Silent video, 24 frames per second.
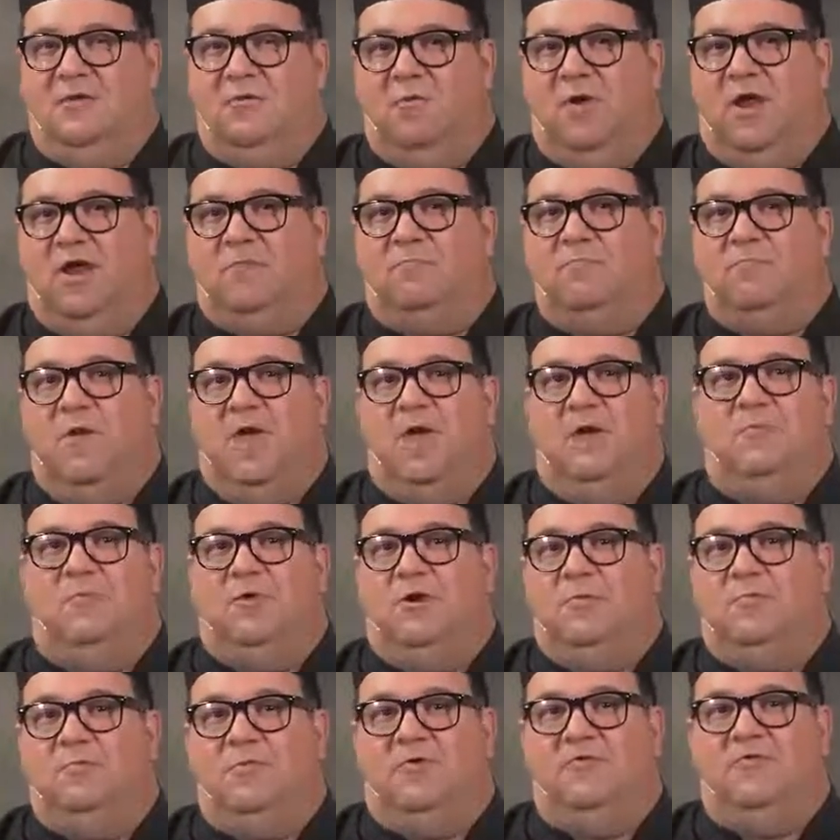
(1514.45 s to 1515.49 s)
great
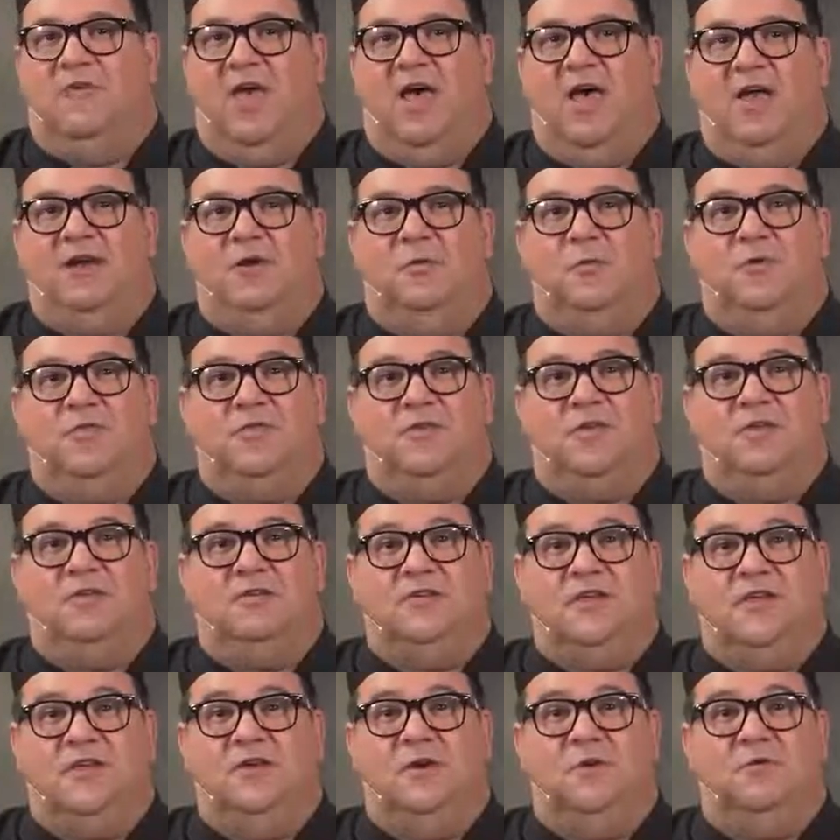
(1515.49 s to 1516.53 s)
memory provided with
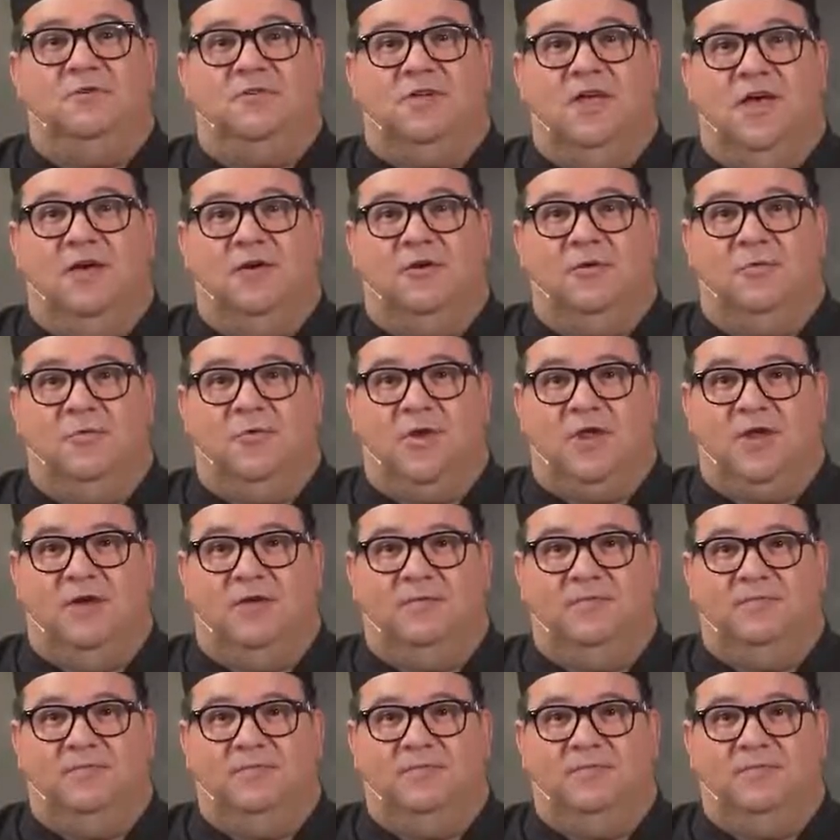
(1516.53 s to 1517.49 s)
Contigo Taqueria.